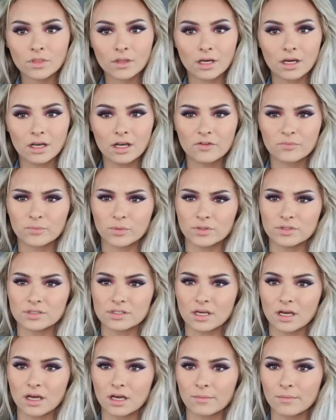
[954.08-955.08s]
I love
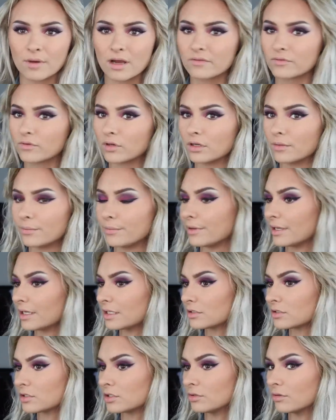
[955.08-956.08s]
bronzer. I might have gone a
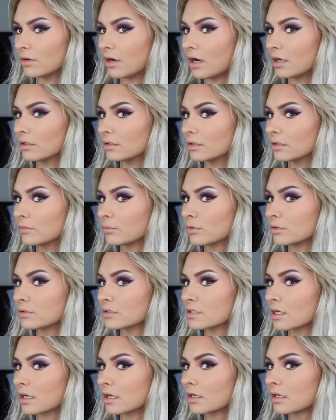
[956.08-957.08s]
bit too hard on the
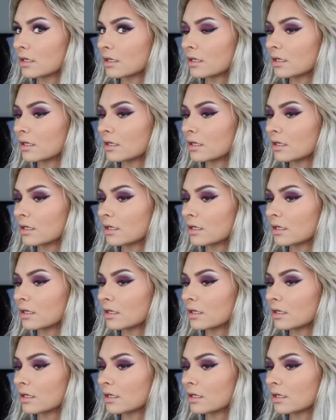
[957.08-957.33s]
bronzer.